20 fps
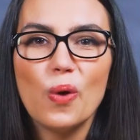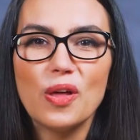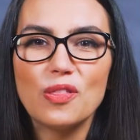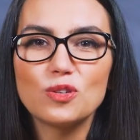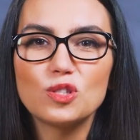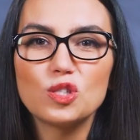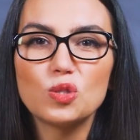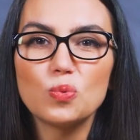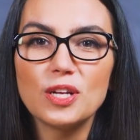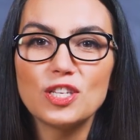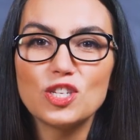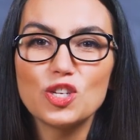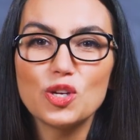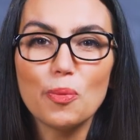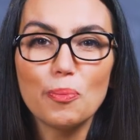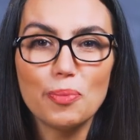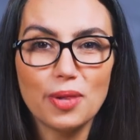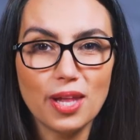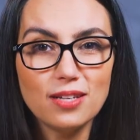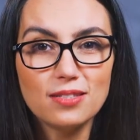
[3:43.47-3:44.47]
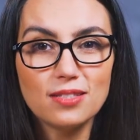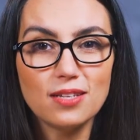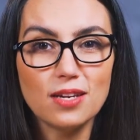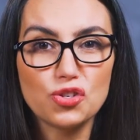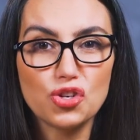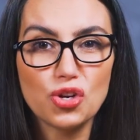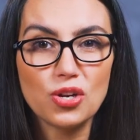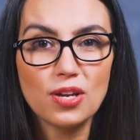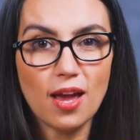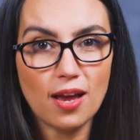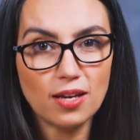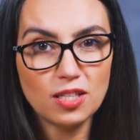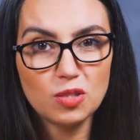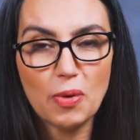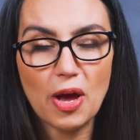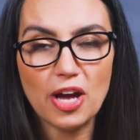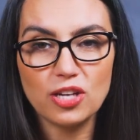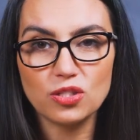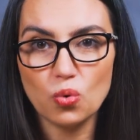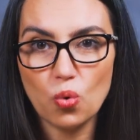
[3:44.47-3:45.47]
Whether Switch, PlayStation,
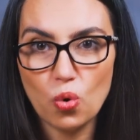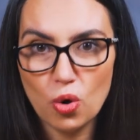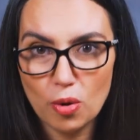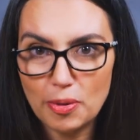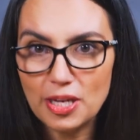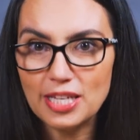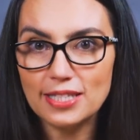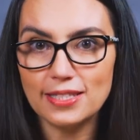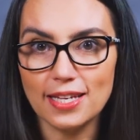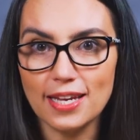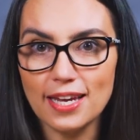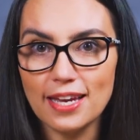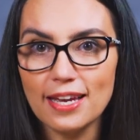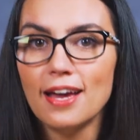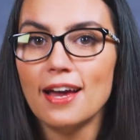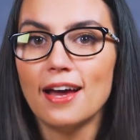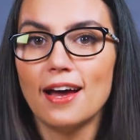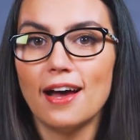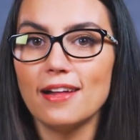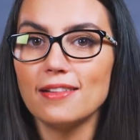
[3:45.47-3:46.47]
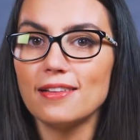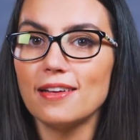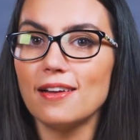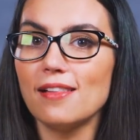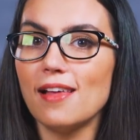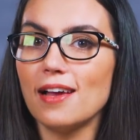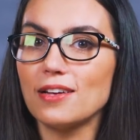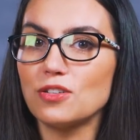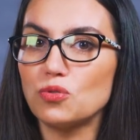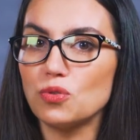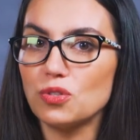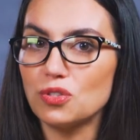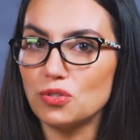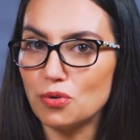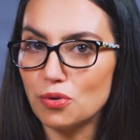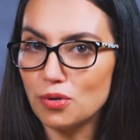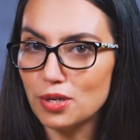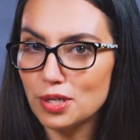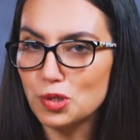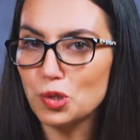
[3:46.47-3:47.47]
Xbox, or PC, a little extra
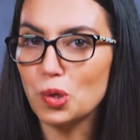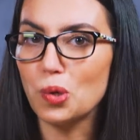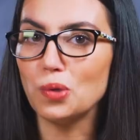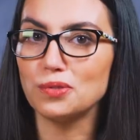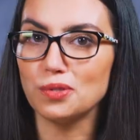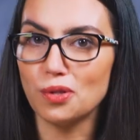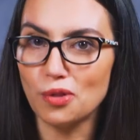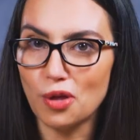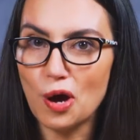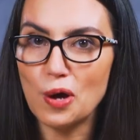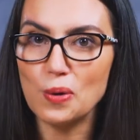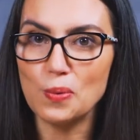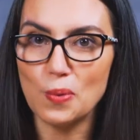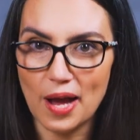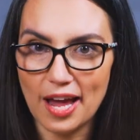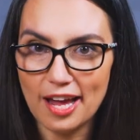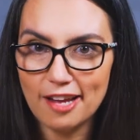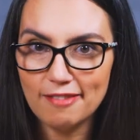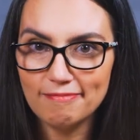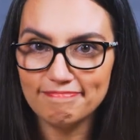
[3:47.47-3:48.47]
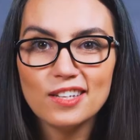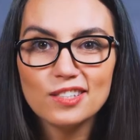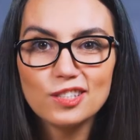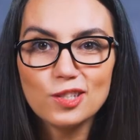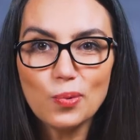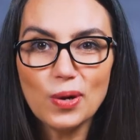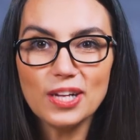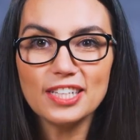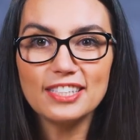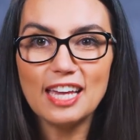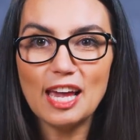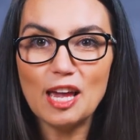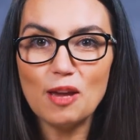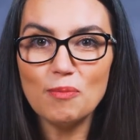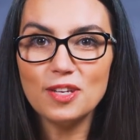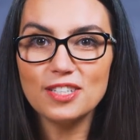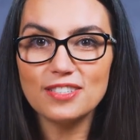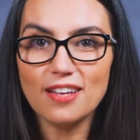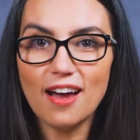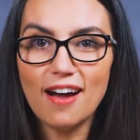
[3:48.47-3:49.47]
storage goes a long way. So what game
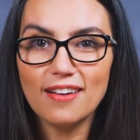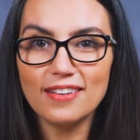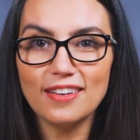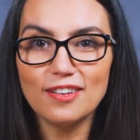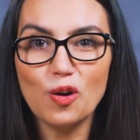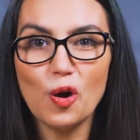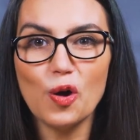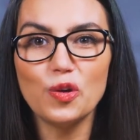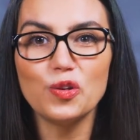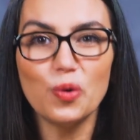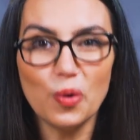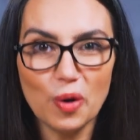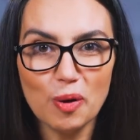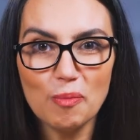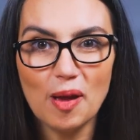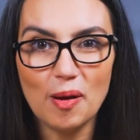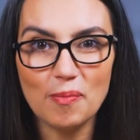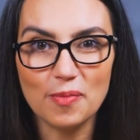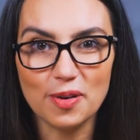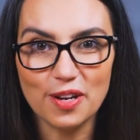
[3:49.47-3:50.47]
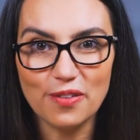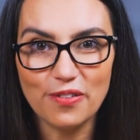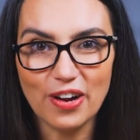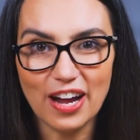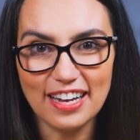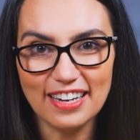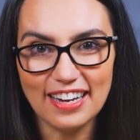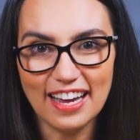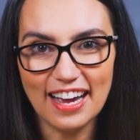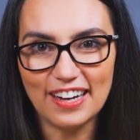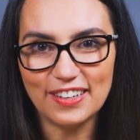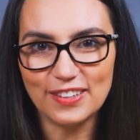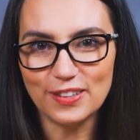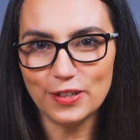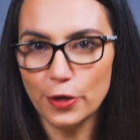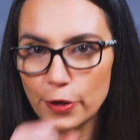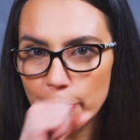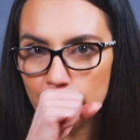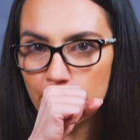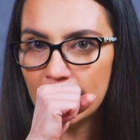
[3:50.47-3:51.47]
is hogging all your memory right now?
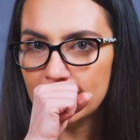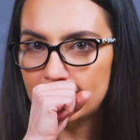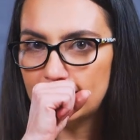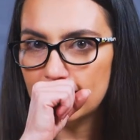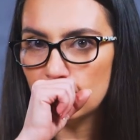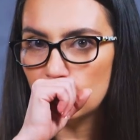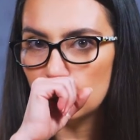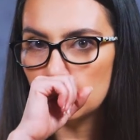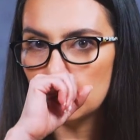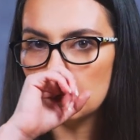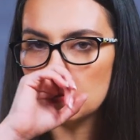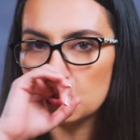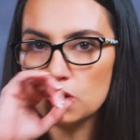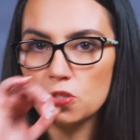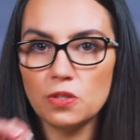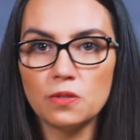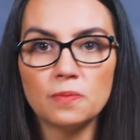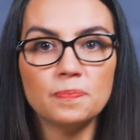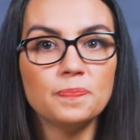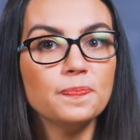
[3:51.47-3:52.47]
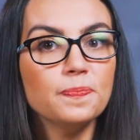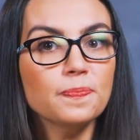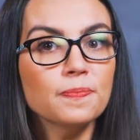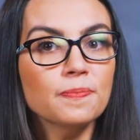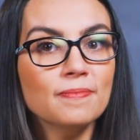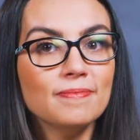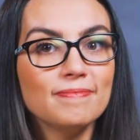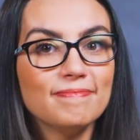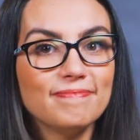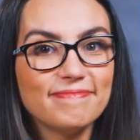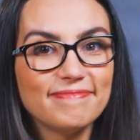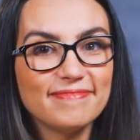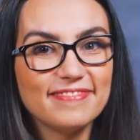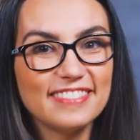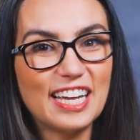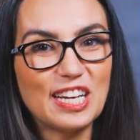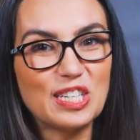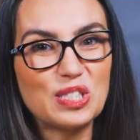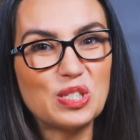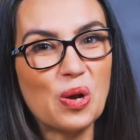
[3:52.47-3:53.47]
Red Dead Redemption 2.
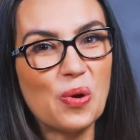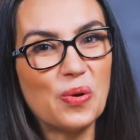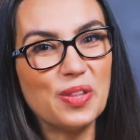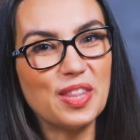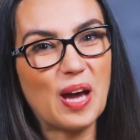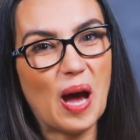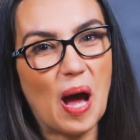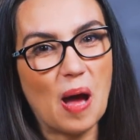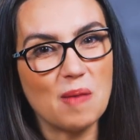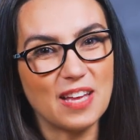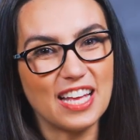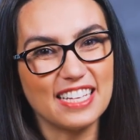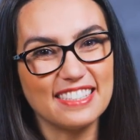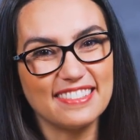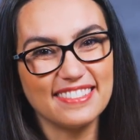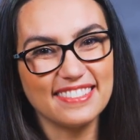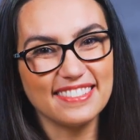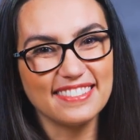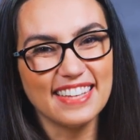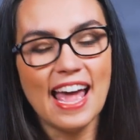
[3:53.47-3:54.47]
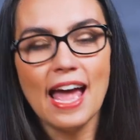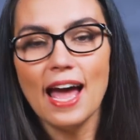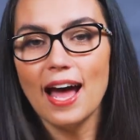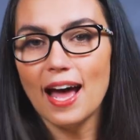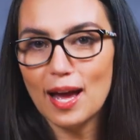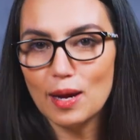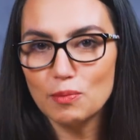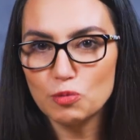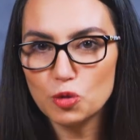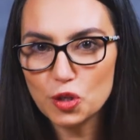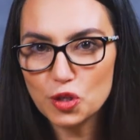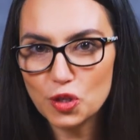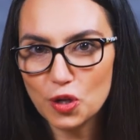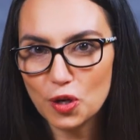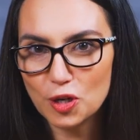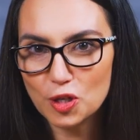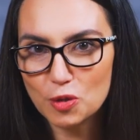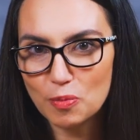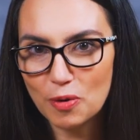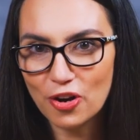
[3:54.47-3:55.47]
Let us know in the comments. I'm Trisha
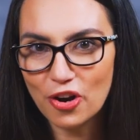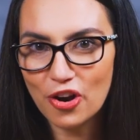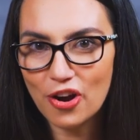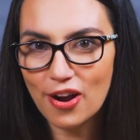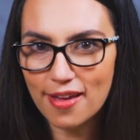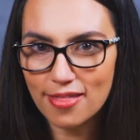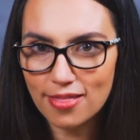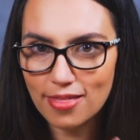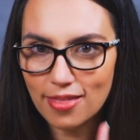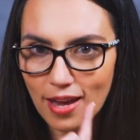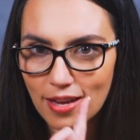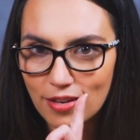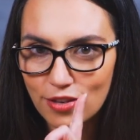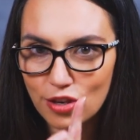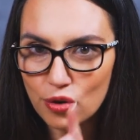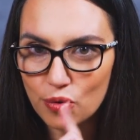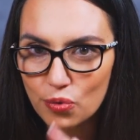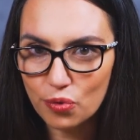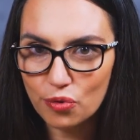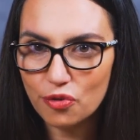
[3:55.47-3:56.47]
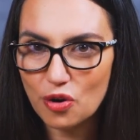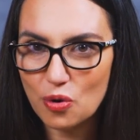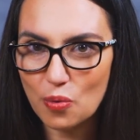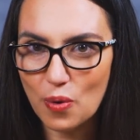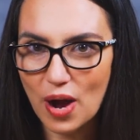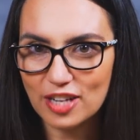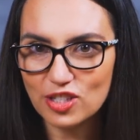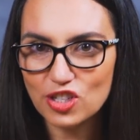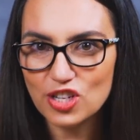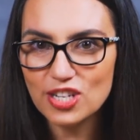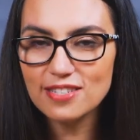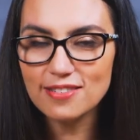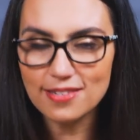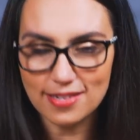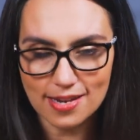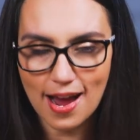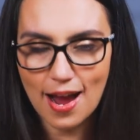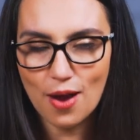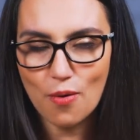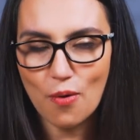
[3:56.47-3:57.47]
Hershberger, and thank you for watching
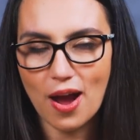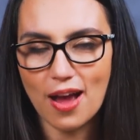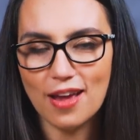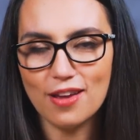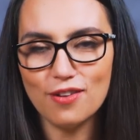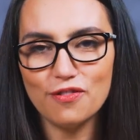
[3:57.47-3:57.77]
DIY